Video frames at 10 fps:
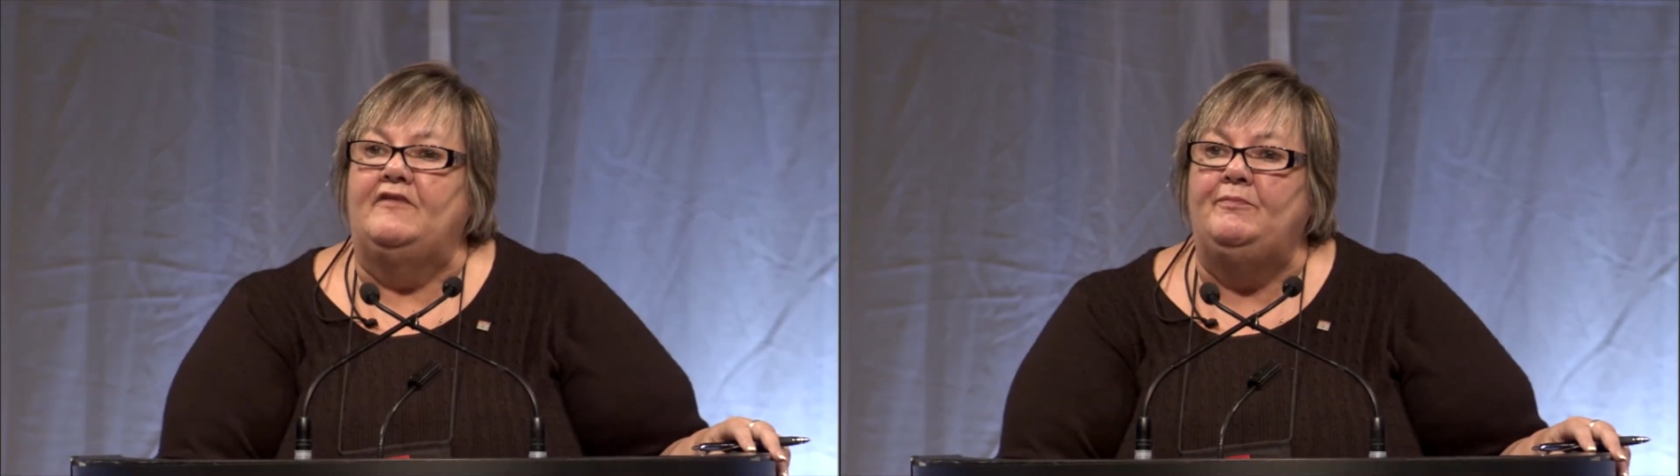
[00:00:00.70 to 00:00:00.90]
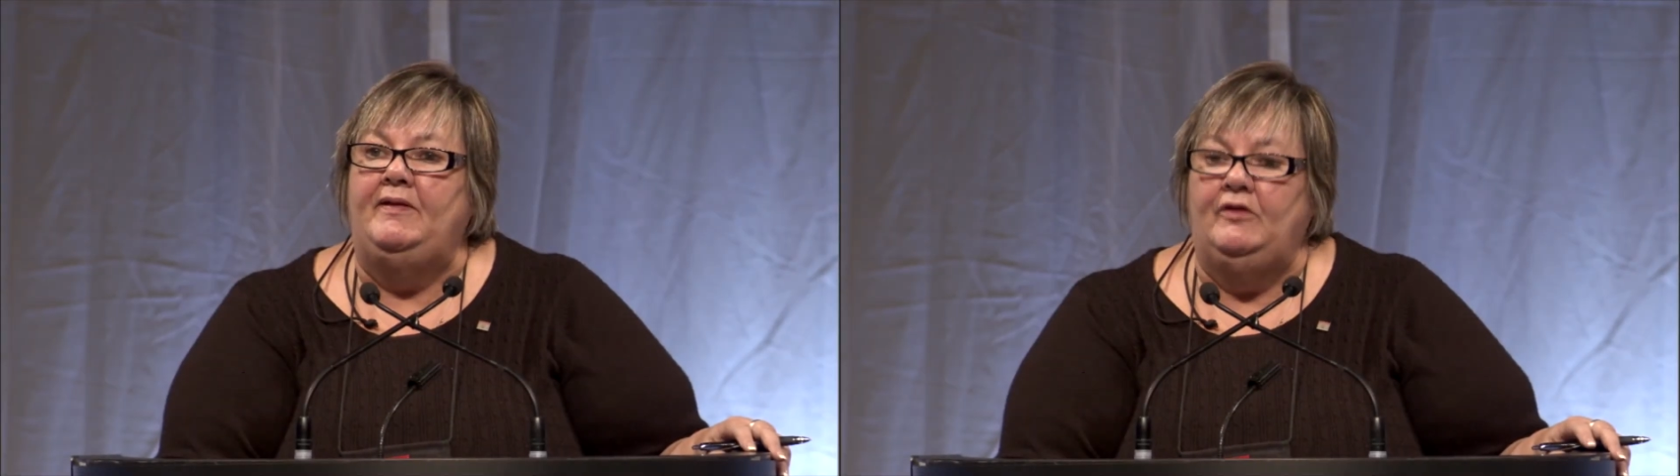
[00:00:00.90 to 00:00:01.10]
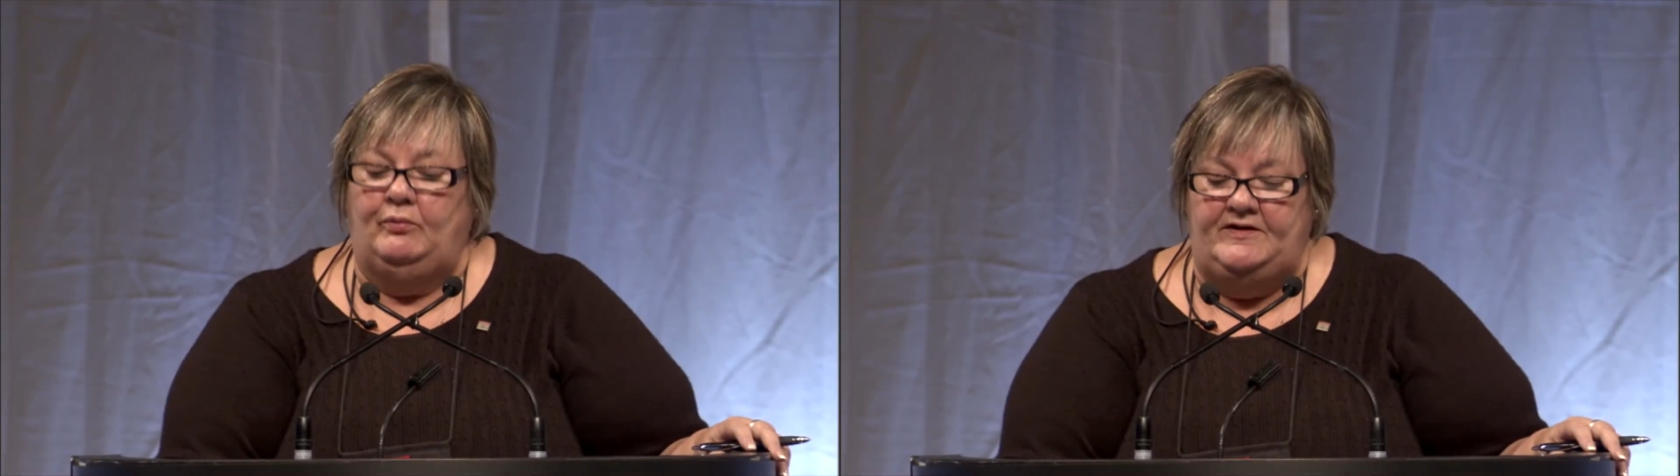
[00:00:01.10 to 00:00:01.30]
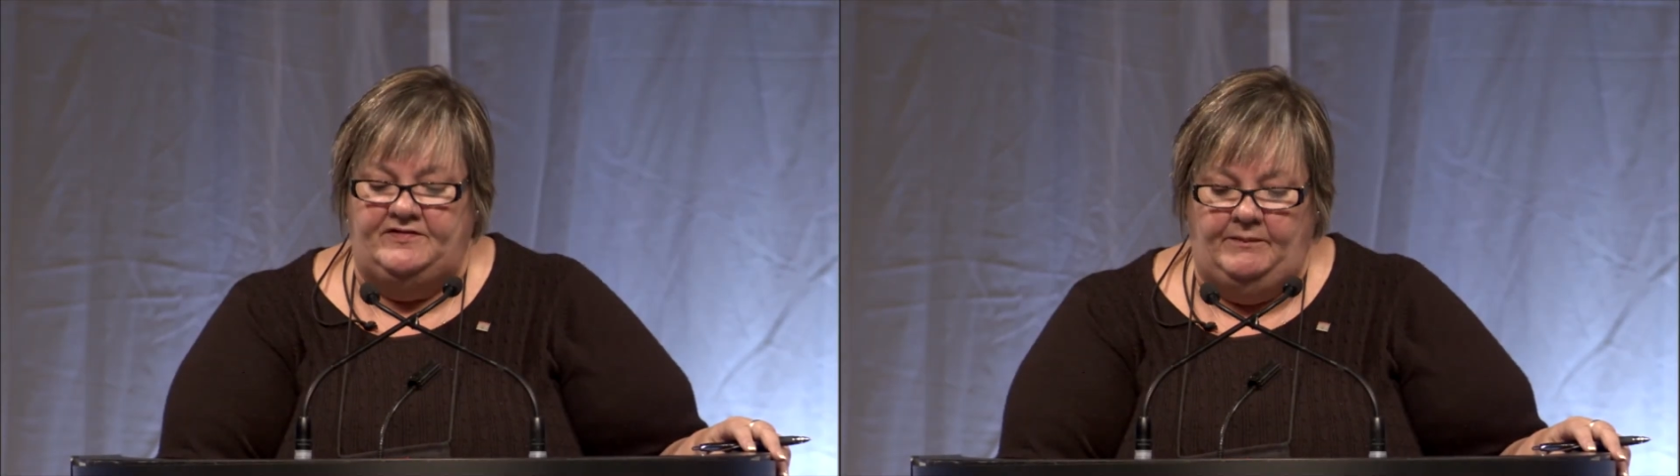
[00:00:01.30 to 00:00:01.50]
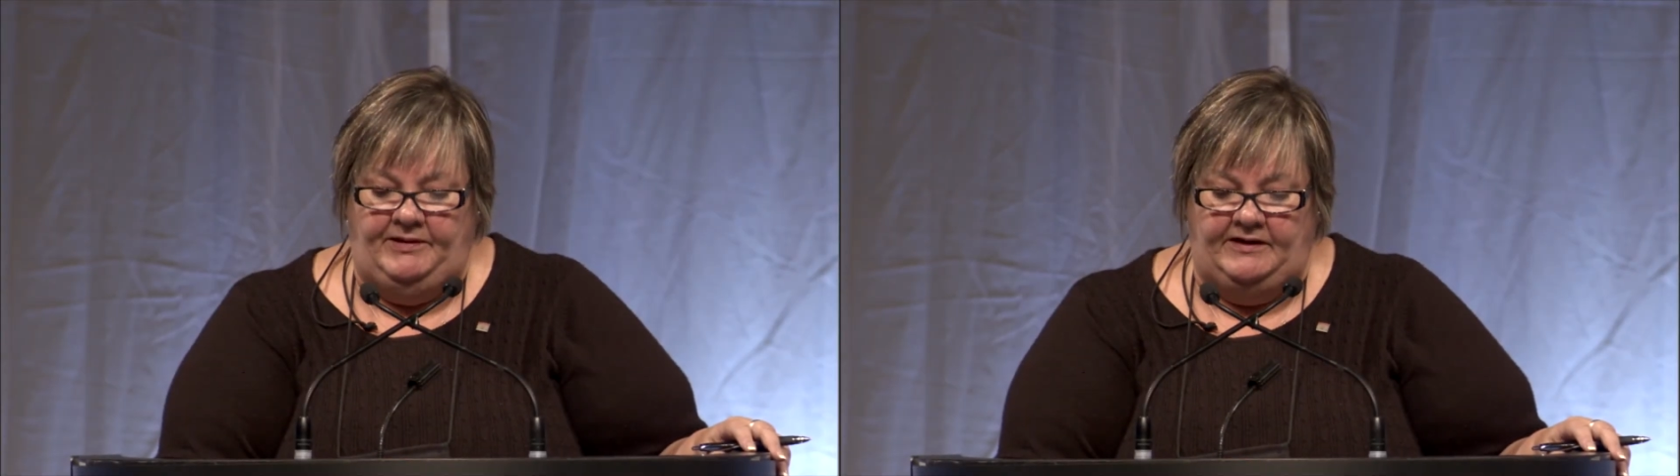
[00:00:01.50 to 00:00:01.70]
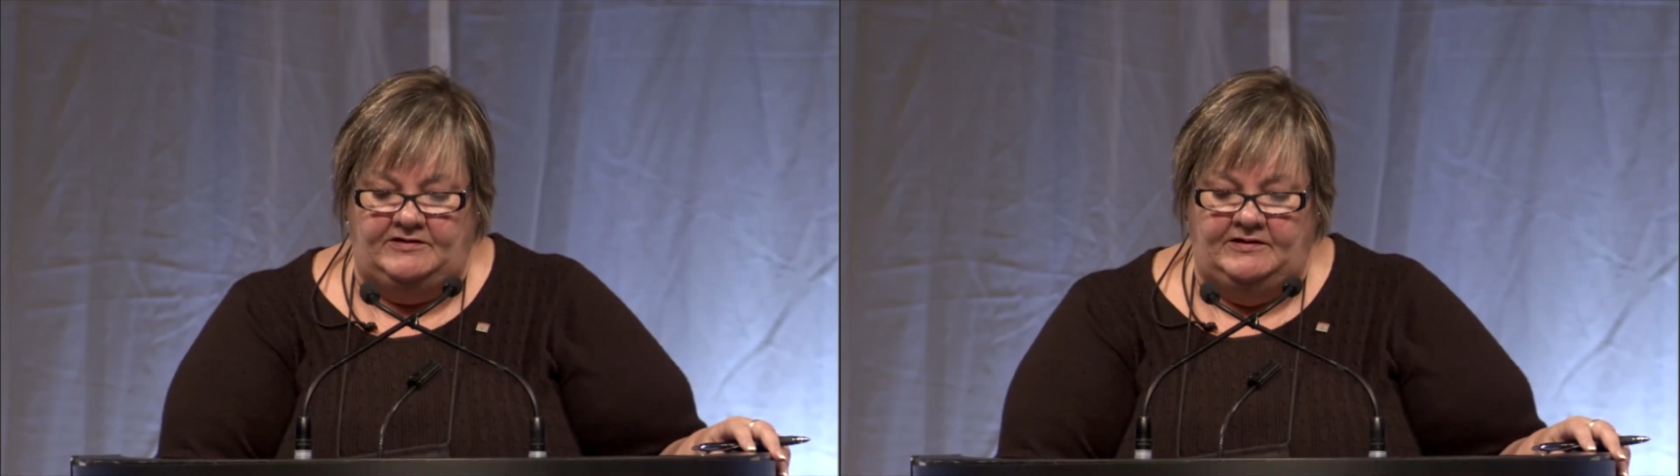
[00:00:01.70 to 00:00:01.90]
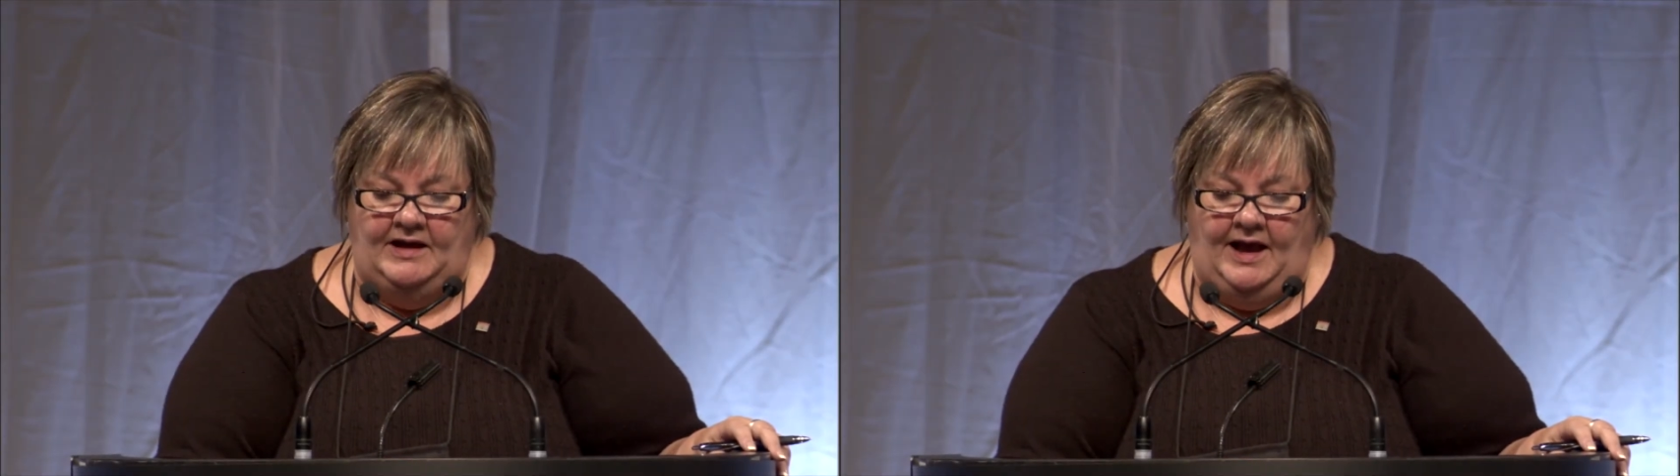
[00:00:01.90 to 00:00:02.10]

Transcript: has been the recipient